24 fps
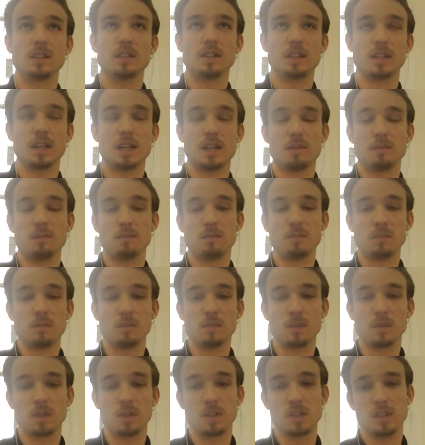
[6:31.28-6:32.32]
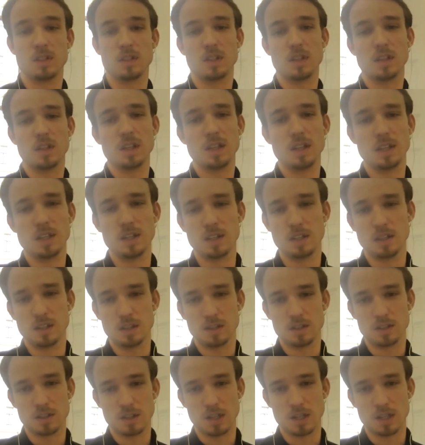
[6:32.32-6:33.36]
the
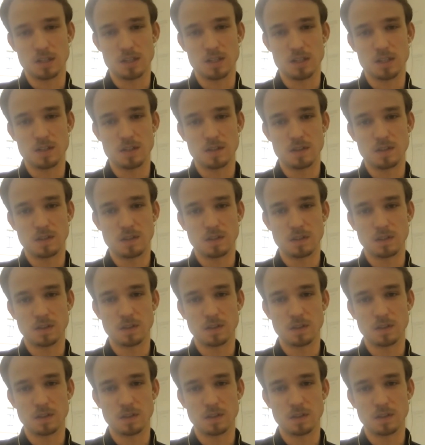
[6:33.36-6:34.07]
studies,